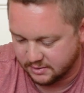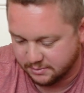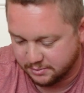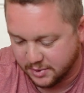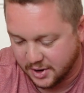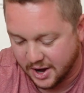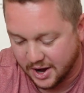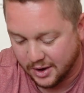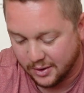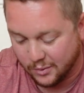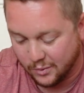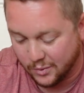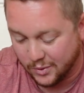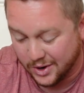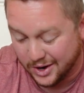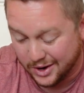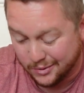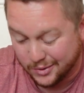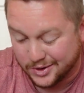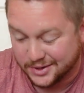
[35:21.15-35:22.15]
But
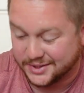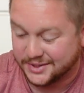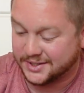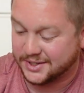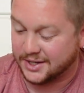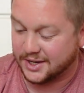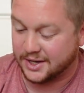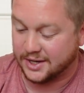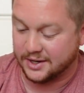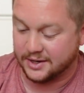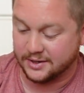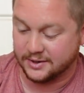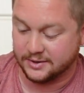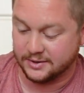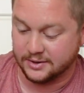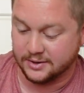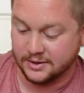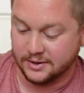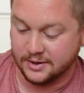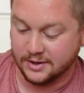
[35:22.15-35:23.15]
we will see.
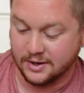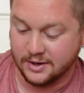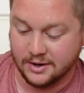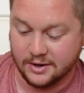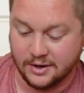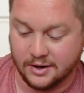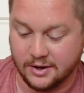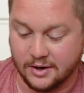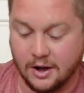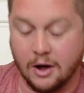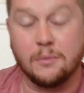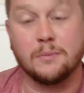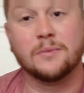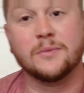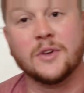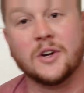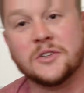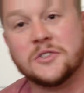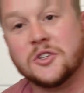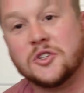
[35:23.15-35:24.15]
Oh,
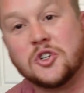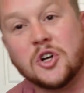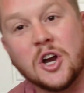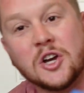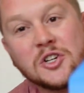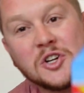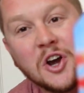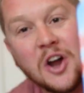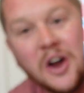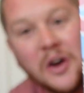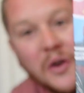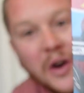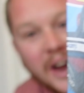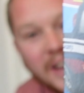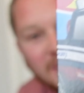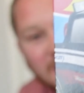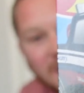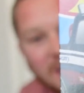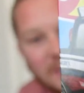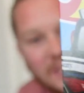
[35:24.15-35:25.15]
there's a treasure hunt
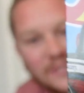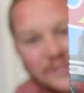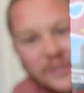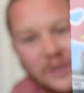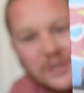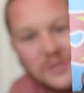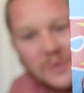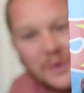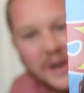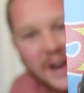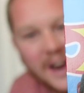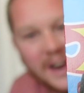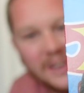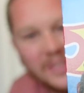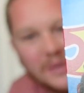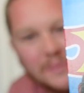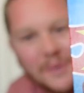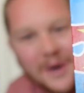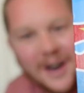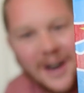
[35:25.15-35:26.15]
right there. The first one out of
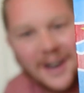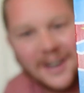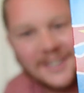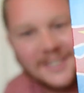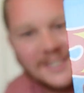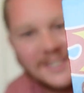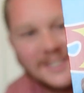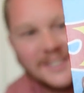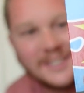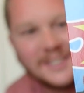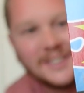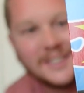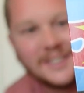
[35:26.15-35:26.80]
the box.